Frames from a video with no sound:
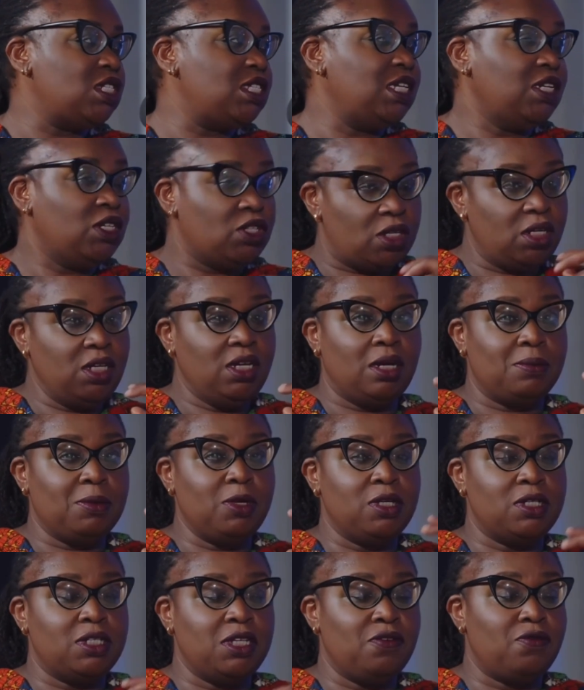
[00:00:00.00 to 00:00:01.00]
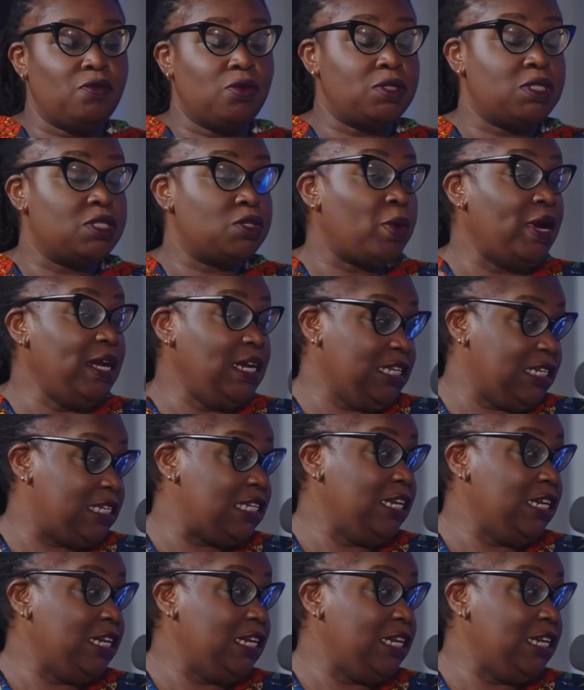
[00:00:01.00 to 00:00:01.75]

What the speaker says: essentially, and I'm going to say forces quite